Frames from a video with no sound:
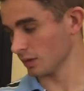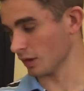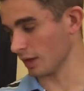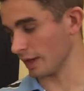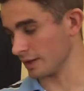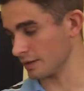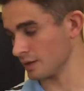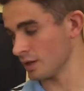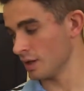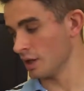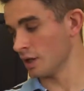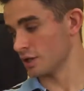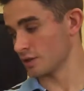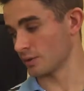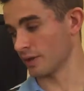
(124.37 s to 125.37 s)
All right,
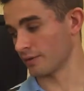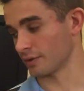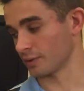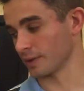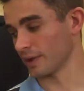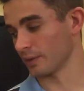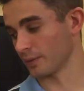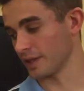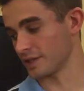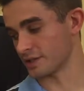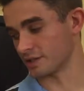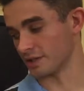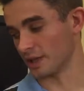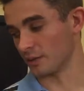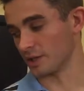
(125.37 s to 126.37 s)
so we have three
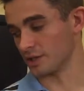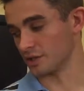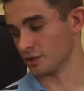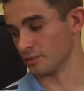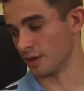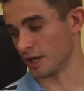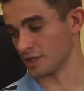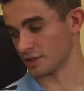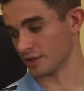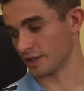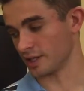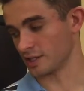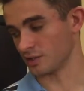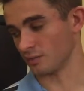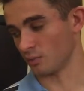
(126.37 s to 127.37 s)
reasons that we do
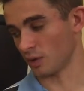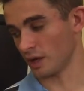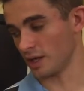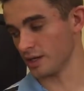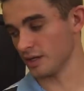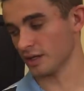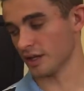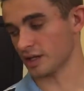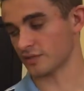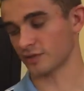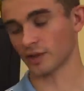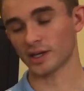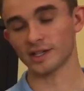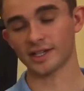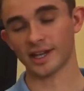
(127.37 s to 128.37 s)
modulation. One is
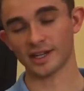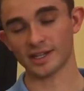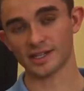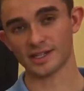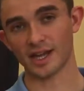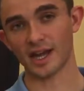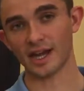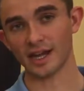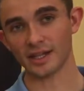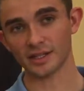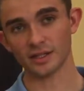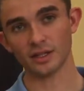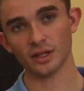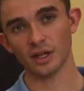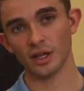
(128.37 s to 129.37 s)
for antenna
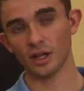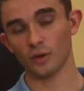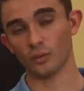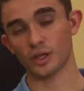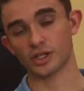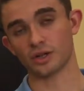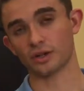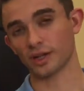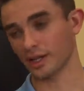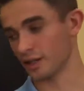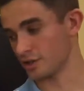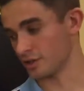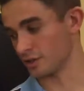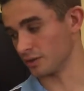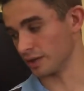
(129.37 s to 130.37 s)
size, which I'll get
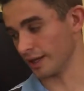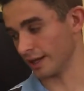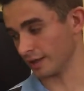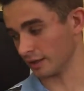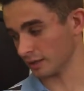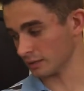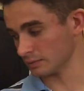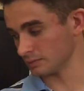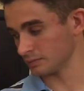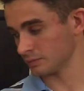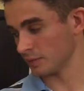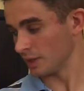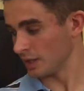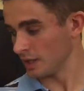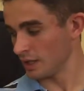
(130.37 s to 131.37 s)
into
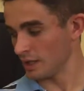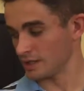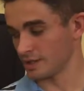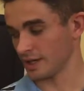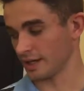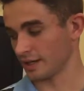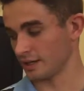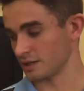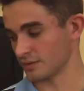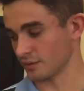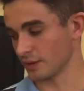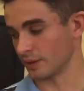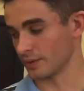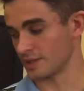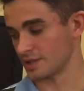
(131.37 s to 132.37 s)
later. Second is
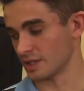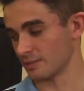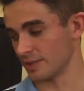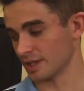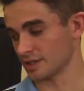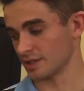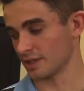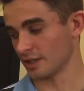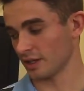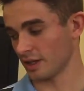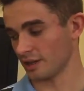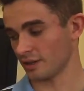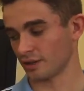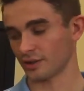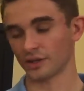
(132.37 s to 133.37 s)
frequency mixing,
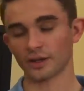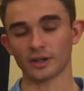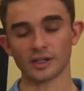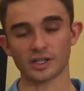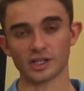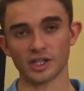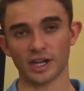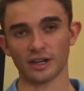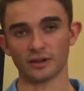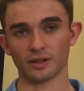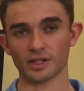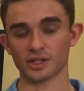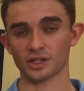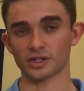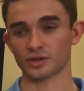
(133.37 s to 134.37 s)
and the third is channel
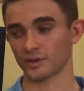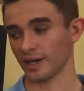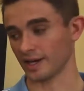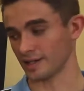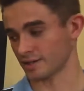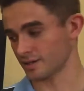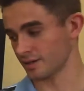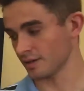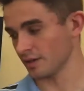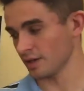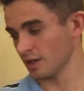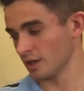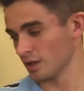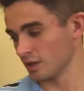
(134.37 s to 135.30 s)
constraints.